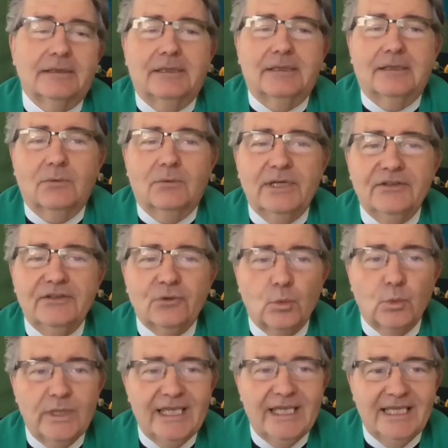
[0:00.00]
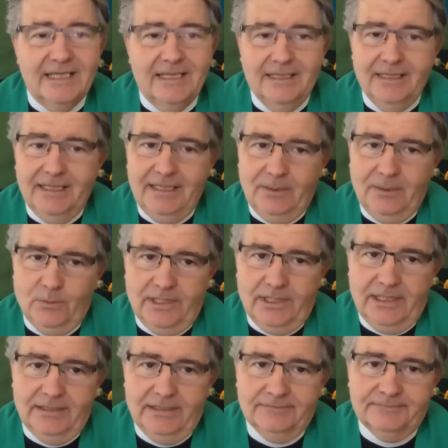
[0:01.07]
What is a weed anyway?
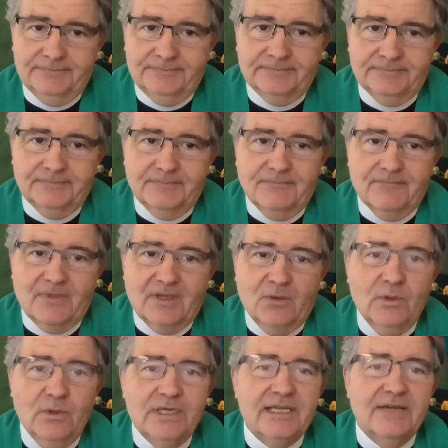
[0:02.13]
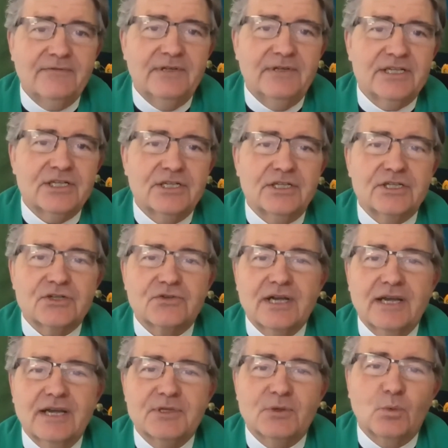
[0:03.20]
One definition
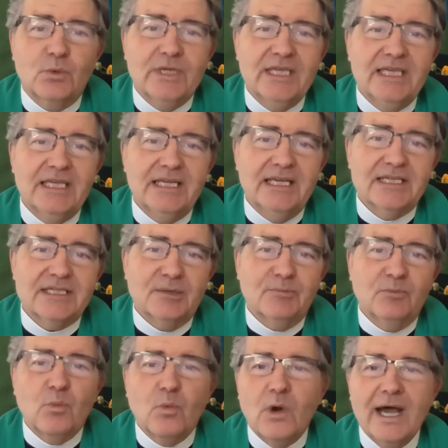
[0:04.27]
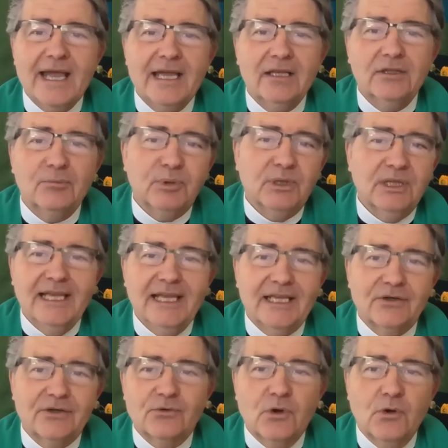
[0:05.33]
describes a weed as a wild
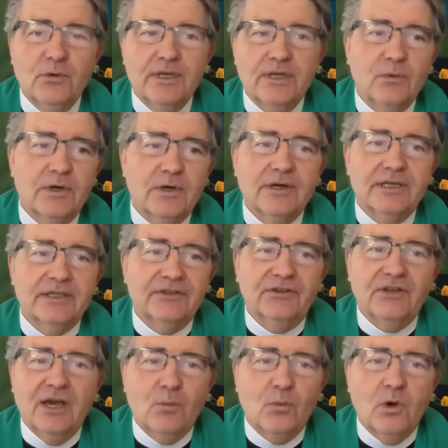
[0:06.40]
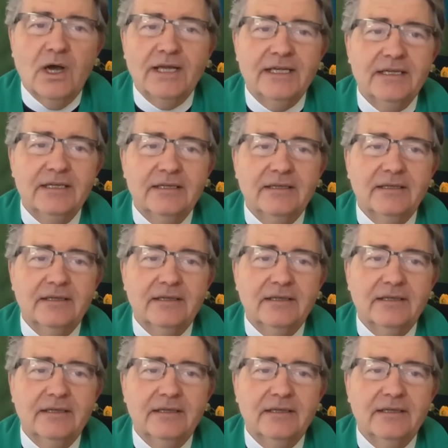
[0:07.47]
plant growing where it is not wanted